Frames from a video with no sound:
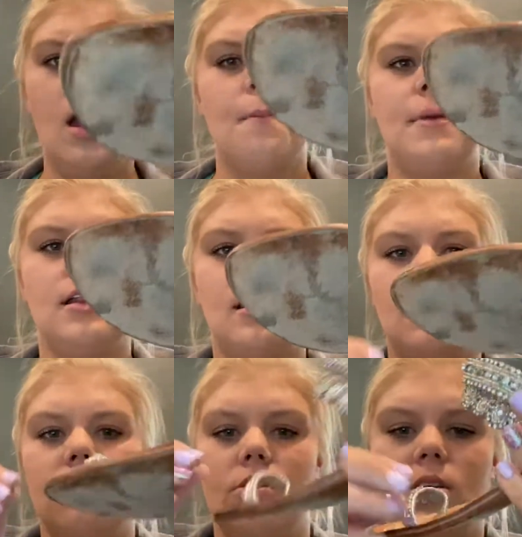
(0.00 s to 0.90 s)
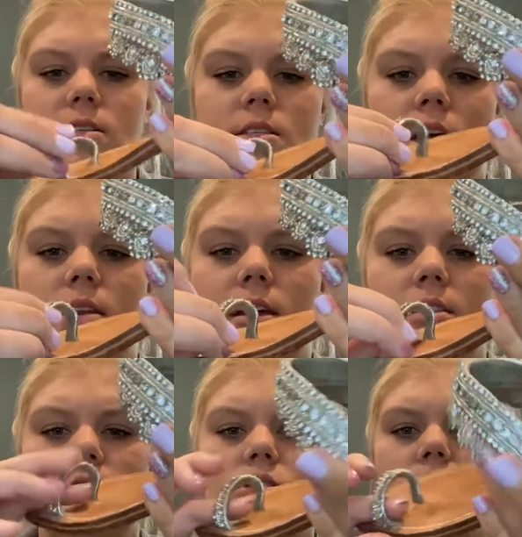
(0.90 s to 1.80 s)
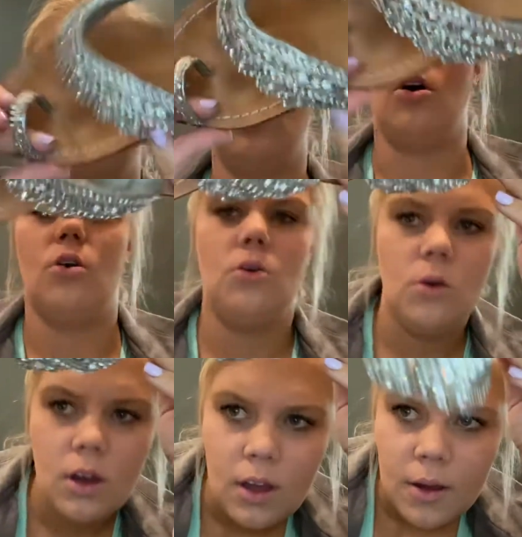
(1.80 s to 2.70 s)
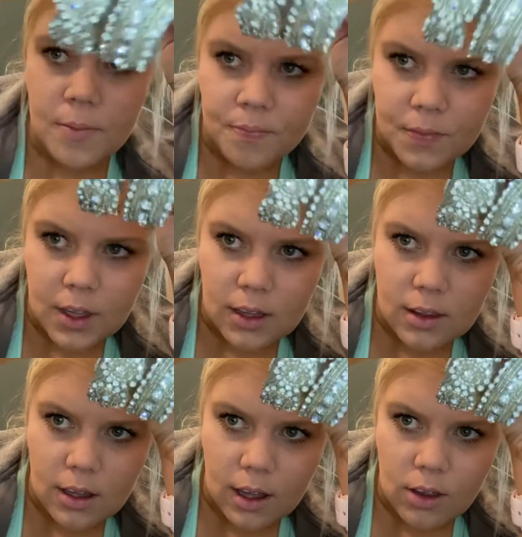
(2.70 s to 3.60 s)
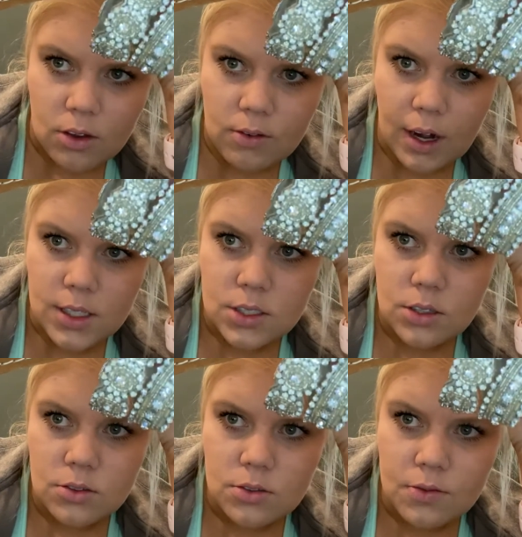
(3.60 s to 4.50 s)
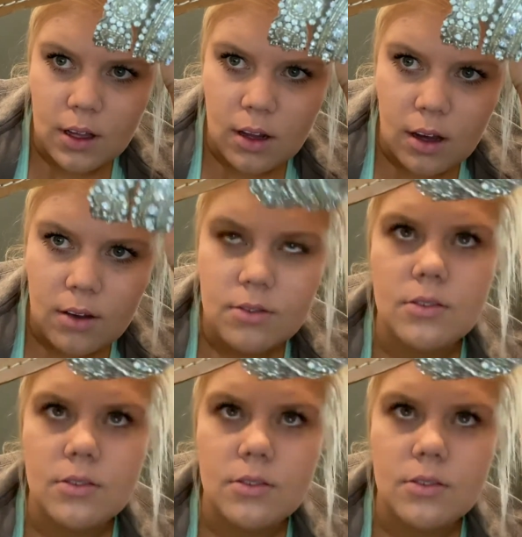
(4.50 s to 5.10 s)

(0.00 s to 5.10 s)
But like if you can see on like this toe, the rhinestones fell off.